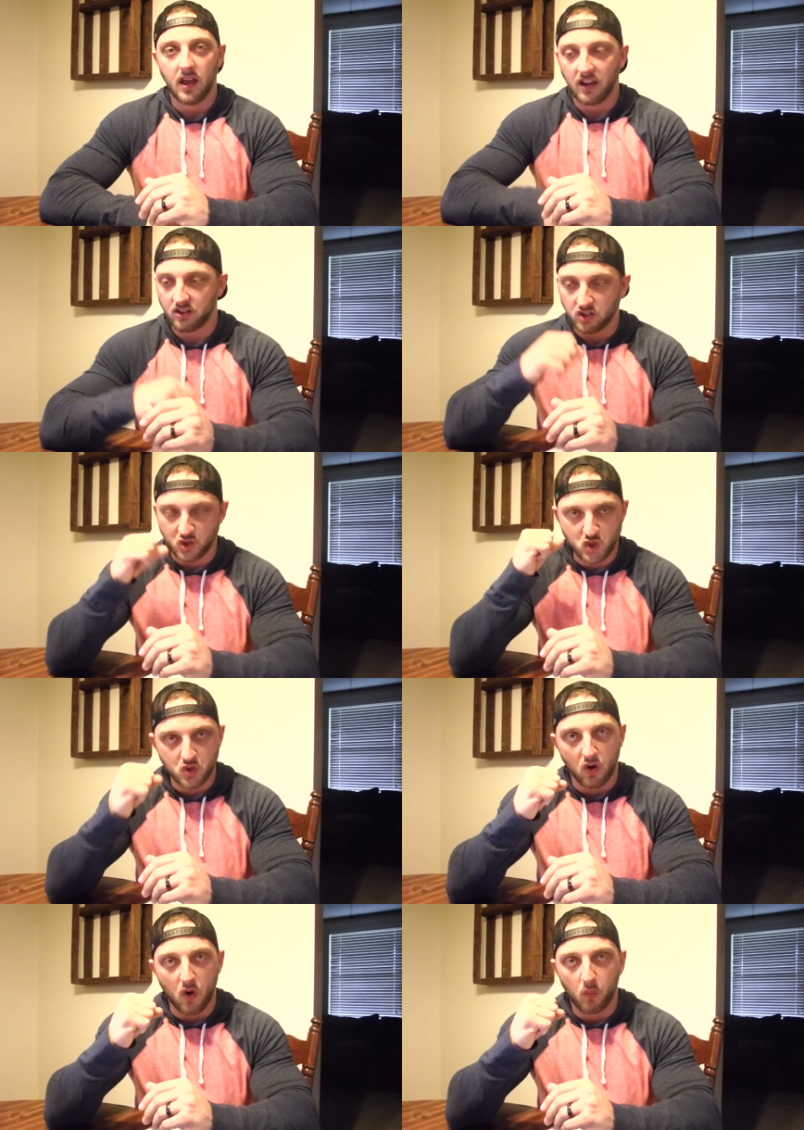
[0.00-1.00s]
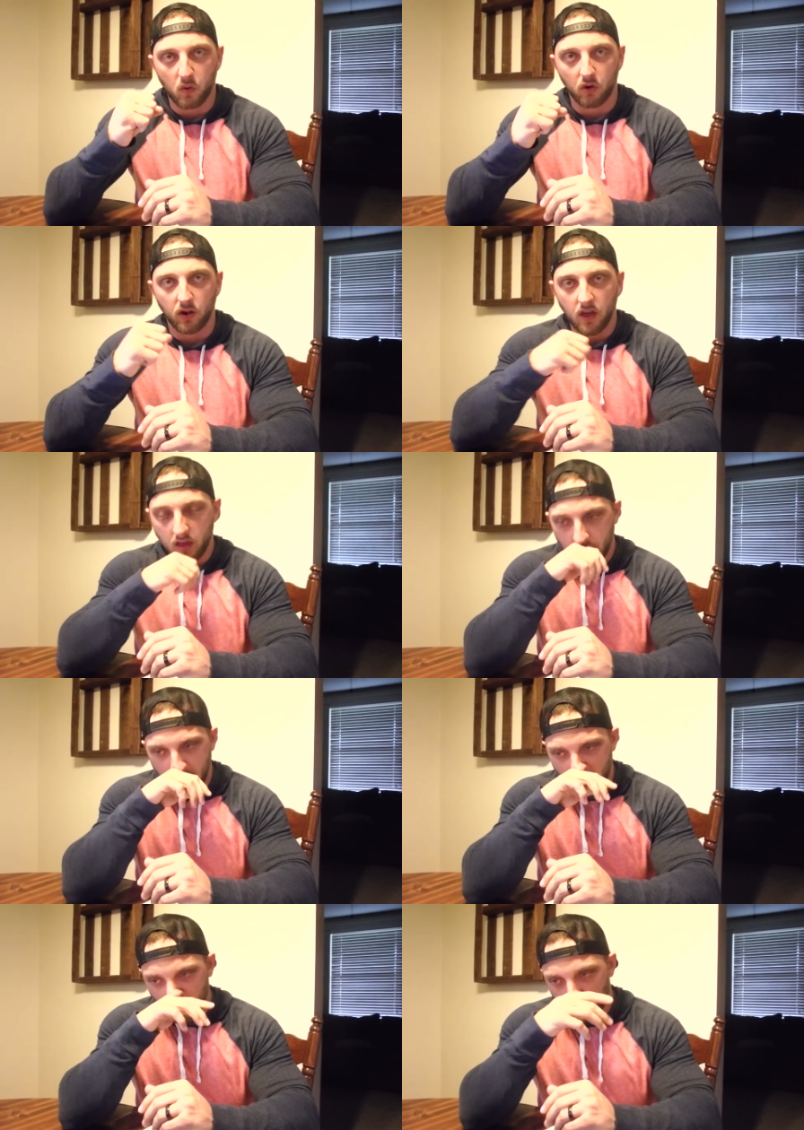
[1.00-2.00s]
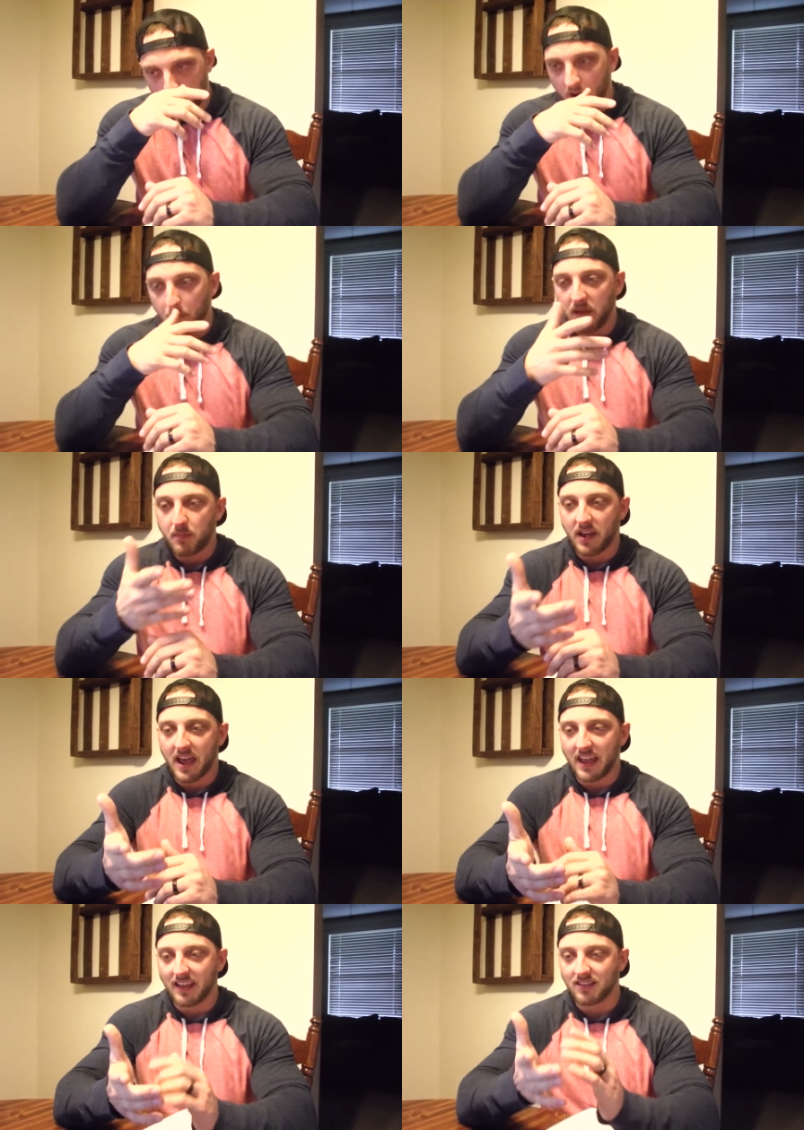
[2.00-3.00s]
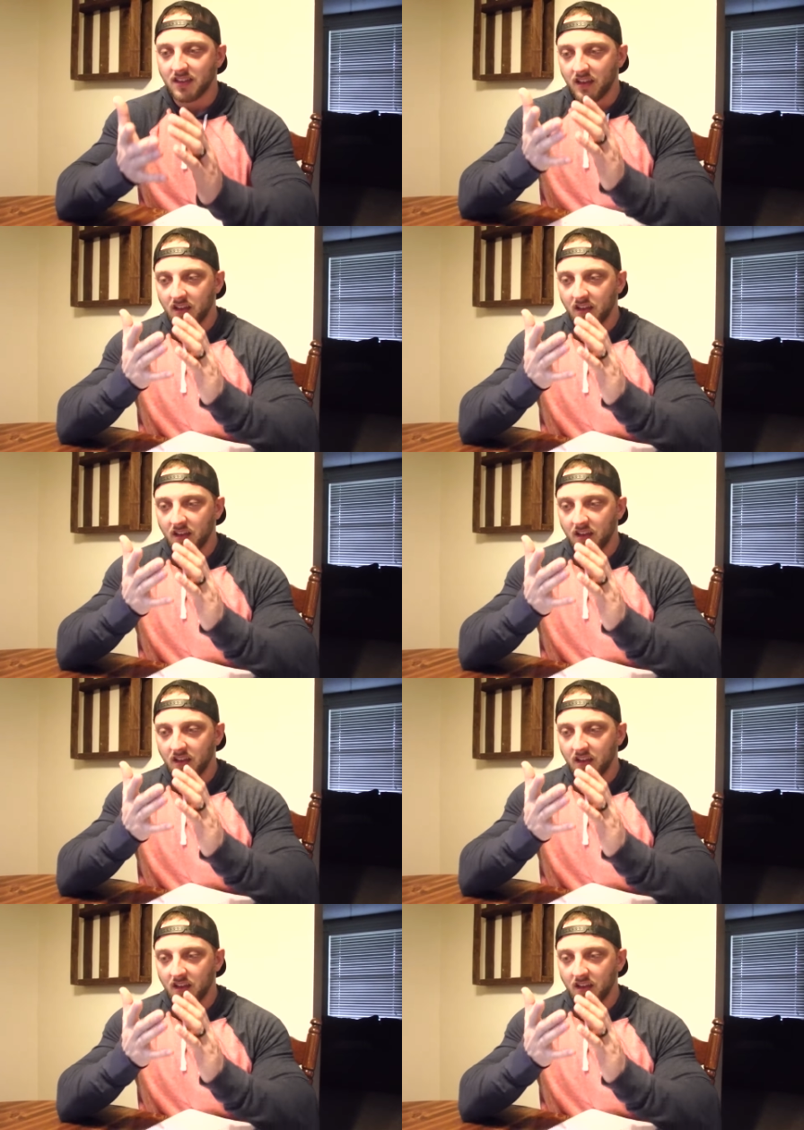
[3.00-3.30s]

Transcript: It's such a strong word. And what I mean by that is